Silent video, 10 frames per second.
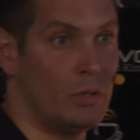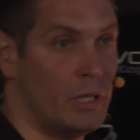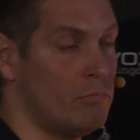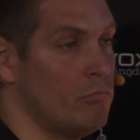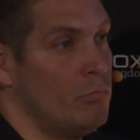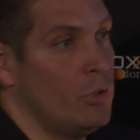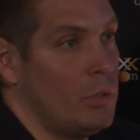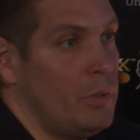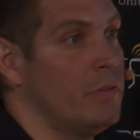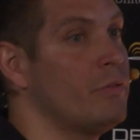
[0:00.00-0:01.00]
you can run
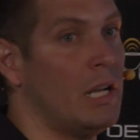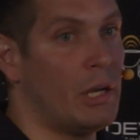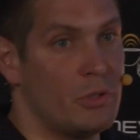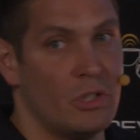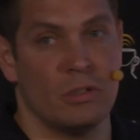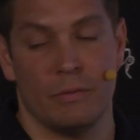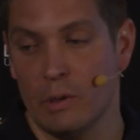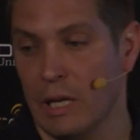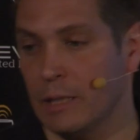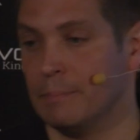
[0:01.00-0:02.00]
them in different languages, if
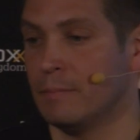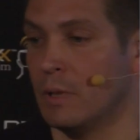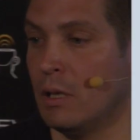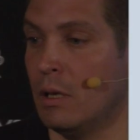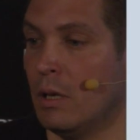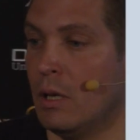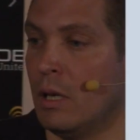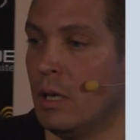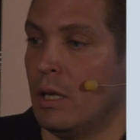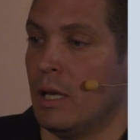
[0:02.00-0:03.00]
you like.
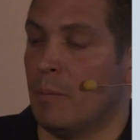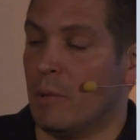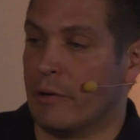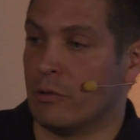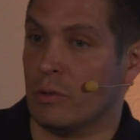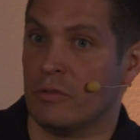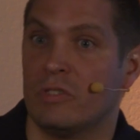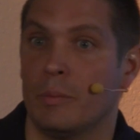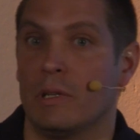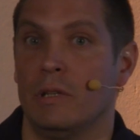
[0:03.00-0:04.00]
And
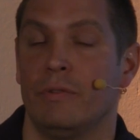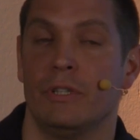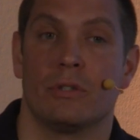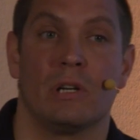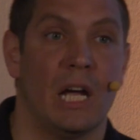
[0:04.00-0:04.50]
microservices typically feature